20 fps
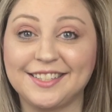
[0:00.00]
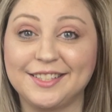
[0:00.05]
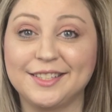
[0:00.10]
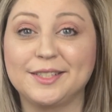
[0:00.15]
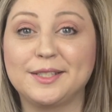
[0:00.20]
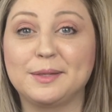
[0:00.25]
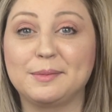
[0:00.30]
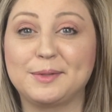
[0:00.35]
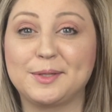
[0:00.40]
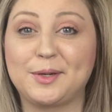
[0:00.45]
to the
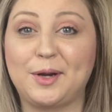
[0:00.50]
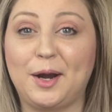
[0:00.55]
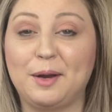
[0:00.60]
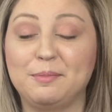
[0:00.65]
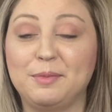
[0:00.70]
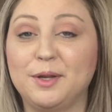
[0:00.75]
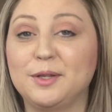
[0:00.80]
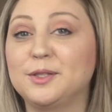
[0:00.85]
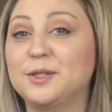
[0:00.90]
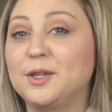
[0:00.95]
subscribe
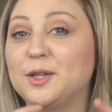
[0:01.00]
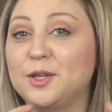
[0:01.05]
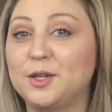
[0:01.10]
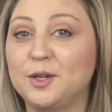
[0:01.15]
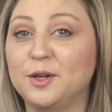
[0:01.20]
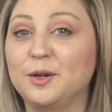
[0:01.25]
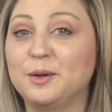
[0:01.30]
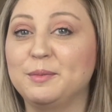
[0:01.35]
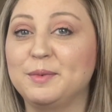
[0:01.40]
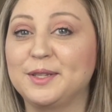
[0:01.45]
button so that
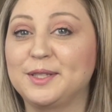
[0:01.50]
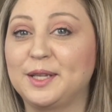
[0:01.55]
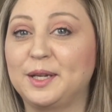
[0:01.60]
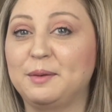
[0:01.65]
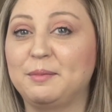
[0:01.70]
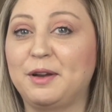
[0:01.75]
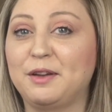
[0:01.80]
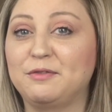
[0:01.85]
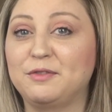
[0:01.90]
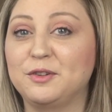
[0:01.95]
you don't miss any
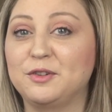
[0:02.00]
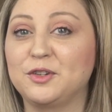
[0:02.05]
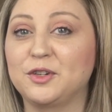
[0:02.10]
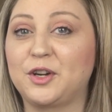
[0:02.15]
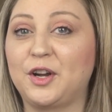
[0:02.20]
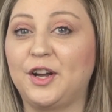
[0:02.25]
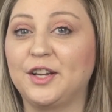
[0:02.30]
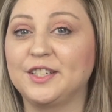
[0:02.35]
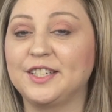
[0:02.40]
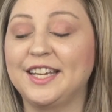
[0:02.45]
of my future
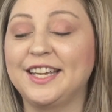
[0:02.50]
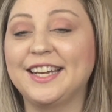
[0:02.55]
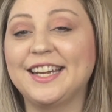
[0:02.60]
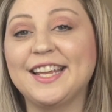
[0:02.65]
content,